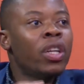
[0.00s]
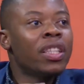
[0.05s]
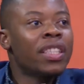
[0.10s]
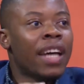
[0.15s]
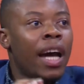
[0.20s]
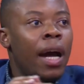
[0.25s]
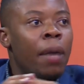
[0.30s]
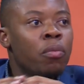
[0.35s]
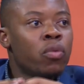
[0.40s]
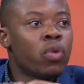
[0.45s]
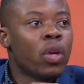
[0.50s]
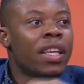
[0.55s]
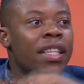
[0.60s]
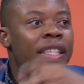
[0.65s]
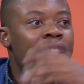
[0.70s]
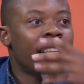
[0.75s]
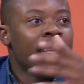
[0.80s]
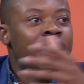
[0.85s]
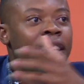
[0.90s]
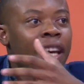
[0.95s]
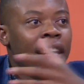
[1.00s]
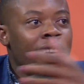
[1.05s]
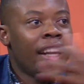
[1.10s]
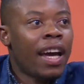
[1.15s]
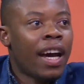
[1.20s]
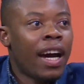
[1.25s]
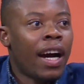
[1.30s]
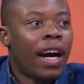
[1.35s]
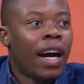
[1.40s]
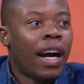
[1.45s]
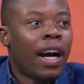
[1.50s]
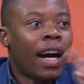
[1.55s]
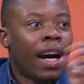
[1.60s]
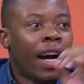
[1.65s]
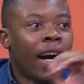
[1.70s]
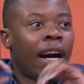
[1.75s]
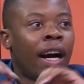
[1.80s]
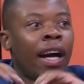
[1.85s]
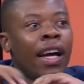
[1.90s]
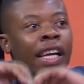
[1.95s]
Not come to a certain
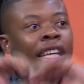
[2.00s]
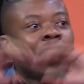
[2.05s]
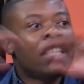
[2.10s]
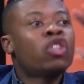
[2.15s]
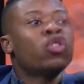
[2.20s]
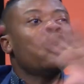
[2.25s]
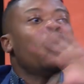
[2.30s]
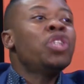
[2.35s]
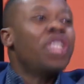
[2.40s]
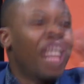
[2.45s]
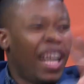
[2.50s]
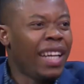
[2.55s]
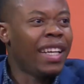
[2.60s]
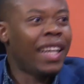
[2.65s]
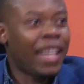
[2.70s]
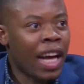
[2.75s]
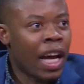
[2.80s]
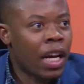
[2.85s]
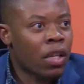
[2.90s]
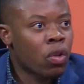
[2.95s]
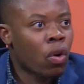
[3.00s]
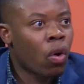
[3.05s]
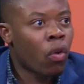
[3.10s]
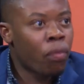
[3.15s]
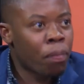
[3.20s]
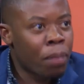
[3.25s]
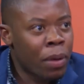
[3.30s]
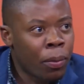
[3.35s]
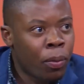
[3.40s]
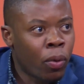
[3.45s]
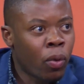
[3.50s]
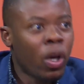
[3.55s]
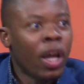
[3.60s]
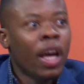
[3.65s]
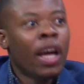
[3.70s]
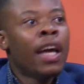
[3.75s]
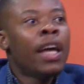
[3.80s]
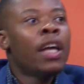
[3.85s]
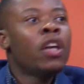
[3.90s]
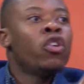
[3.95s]
social class of people.
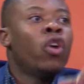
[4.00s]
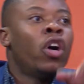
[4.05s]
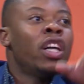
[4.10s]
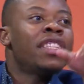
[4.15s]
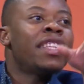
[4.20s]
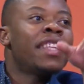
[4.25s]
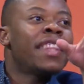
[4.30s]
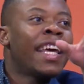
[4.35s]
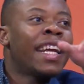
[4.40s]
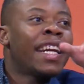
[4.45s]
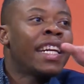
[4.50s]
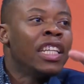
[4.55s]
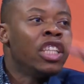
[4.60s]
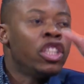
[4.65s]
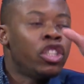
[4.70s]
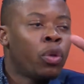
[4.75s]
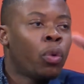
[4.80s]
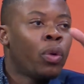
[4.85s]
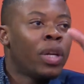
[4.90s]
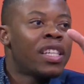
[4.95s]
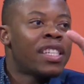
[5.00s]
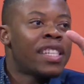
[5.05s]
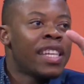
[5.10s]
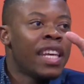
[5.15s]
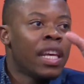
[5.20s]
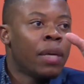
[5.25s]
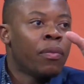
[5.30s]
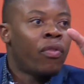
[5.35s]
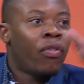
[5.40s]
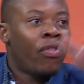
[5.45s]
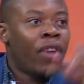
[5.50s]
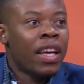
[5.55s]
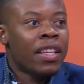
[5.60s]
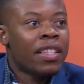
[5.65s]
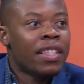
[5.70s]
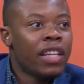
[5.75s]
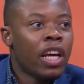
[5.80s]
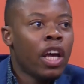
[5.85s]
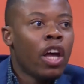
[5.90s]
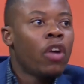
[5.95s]
Not the rich will see him
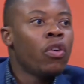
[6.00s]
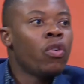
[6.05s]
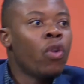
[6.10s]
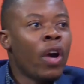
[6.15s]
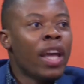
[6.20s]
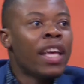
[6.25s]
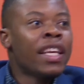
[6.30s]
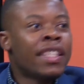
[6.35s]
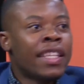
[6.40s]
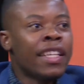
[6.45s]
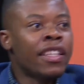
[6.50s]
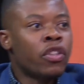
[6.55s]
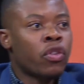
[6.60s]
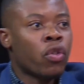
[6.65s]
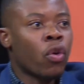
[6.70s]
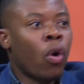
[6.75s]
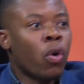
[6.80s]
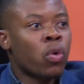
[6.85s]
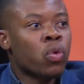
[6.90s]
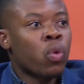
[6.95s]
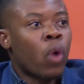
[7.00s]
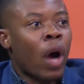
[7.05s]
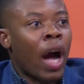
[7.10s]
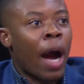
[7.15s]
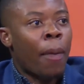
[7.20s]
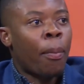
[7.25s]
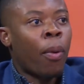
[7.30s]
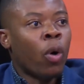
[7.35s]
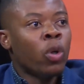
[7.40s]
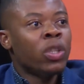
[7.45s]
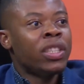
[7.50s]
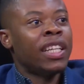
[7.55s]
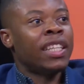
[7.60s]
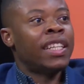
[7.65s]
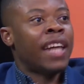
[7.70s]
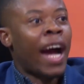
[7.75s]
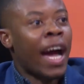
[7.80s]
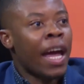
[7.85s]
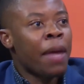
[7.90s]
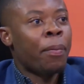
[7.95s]
first, nor is it those who are
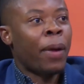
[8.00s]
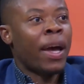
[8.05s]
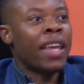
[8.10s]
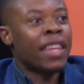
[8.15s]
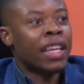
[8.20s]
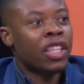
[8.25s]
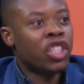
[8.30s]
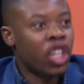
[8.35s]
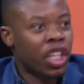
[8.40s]
appointed high by the